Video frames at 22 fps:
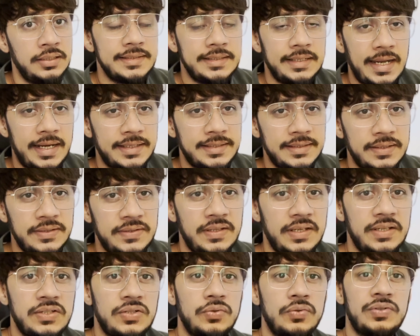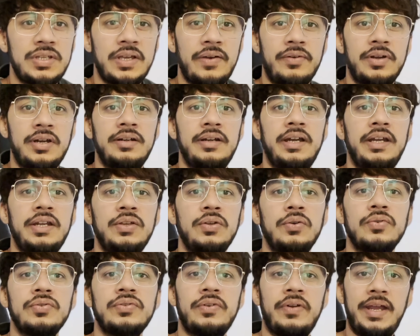let's say 6 to 700
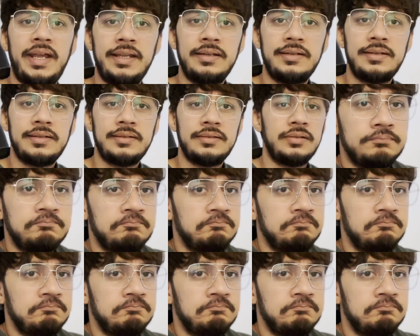euros rent.